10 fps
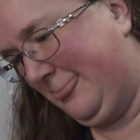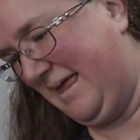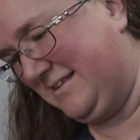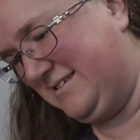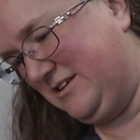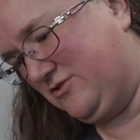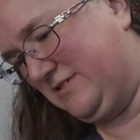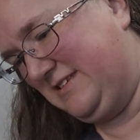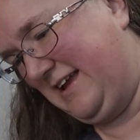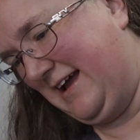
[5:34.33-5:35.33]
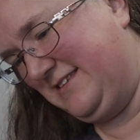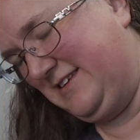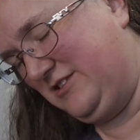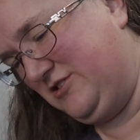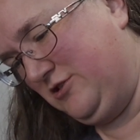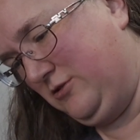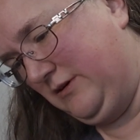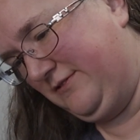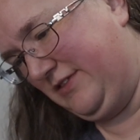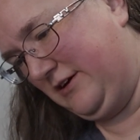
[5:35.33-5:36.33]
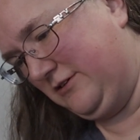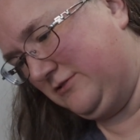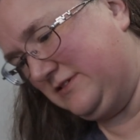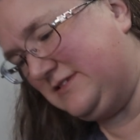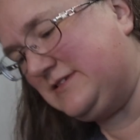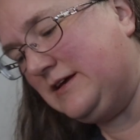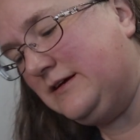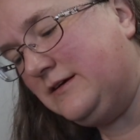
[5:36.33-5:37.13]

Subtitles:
That's interesting. I see 2 of those.